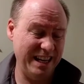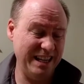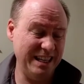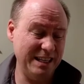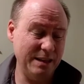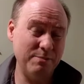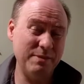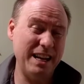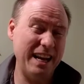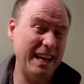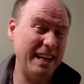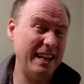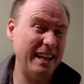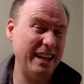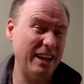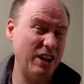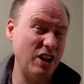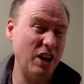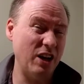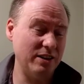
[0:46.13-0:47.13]

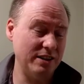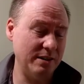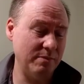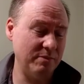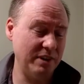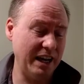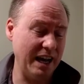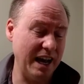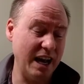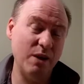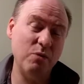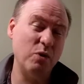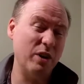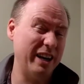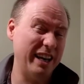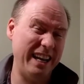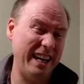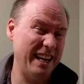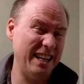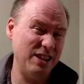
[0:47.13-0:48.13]
intimidating and not something I
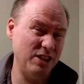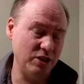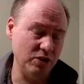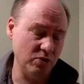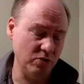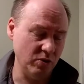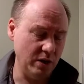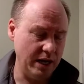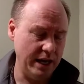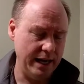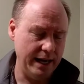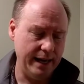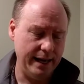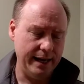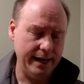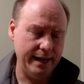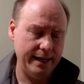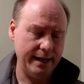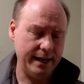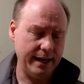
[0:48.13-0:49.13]
want to get into.
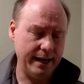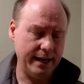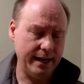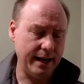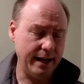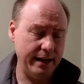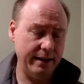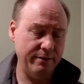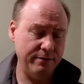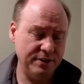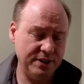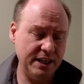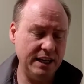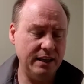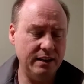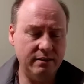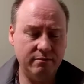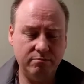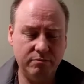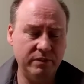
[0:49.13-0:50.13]
I have
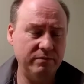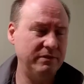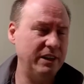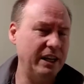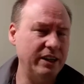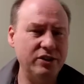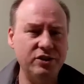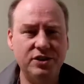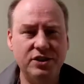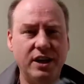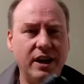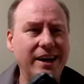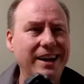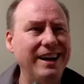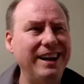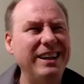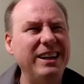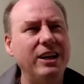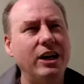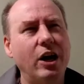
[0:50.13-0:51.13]
seen Deckard's
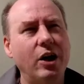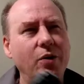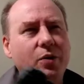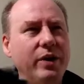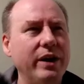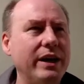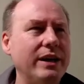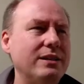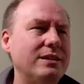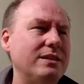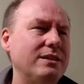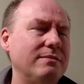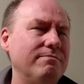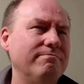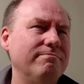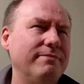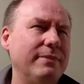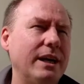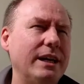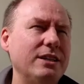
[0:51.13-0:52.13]
gun, and you know,
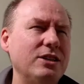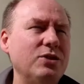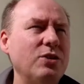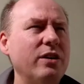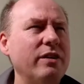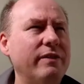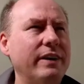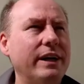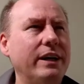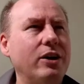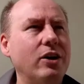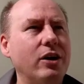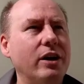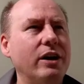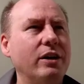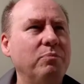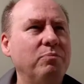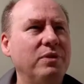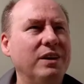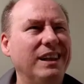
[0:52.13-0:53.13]
it's sort of
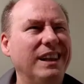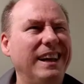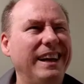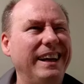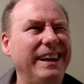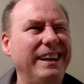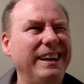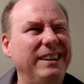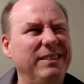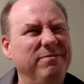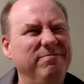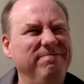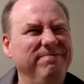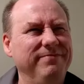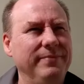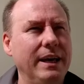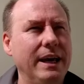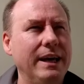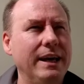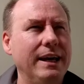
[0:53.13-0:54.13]
iconic, but like,
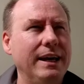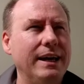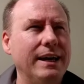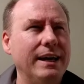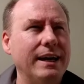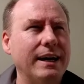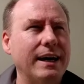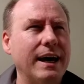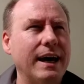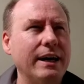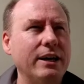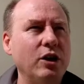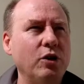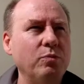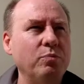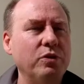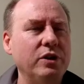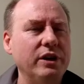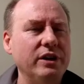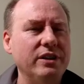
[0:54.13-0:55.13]
I
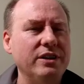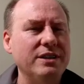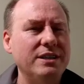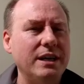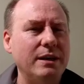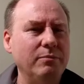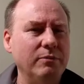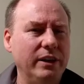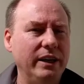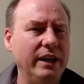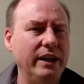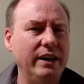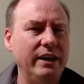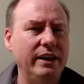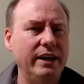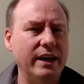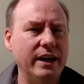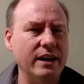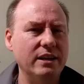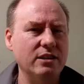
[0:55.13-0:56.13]
don't put it in the same
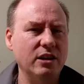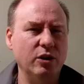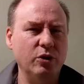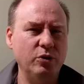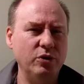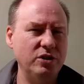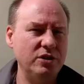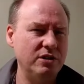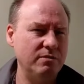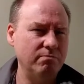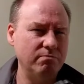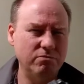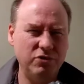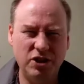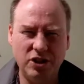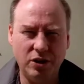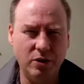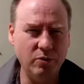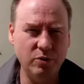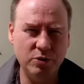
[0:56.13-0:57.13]
league as Luke's
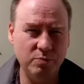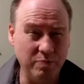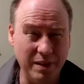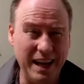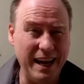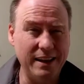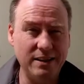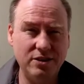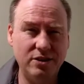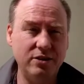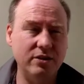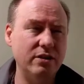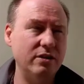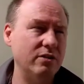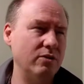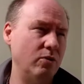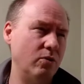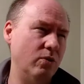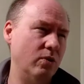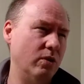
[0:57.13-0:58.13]
Star Wars
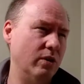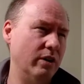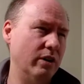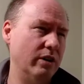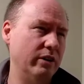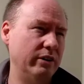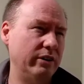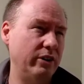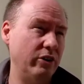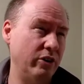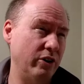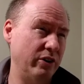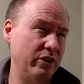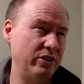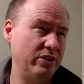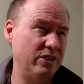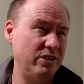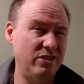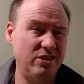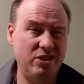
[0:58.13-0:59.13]
blaster or
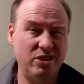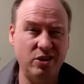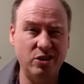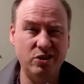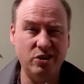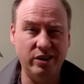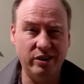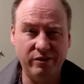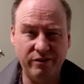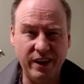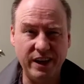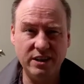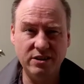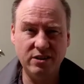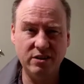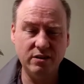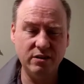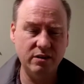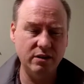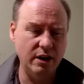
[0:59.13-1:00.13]
Kirk's Star Trek
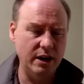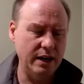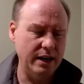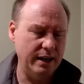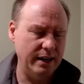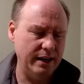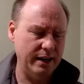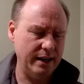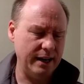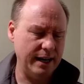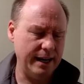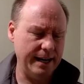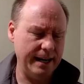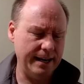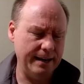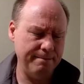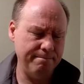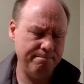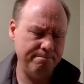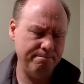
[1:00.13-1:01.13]
phaser.
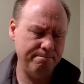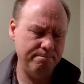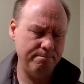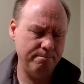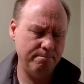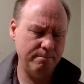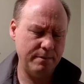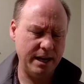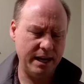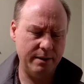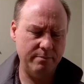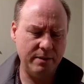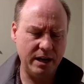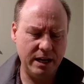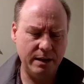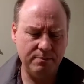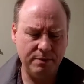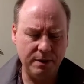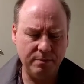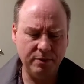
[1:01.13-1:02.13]
And
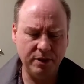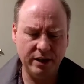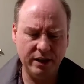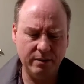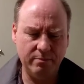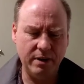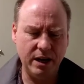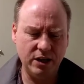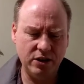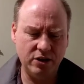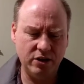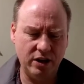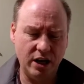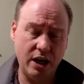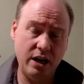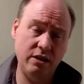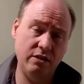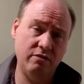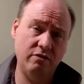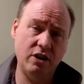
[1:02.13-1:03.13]
many people had mentioned,
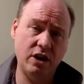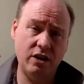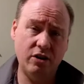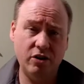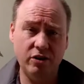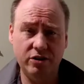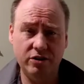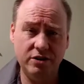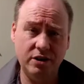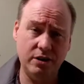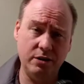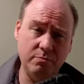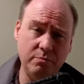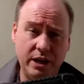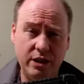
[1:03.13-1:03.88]
hey, you've got all this other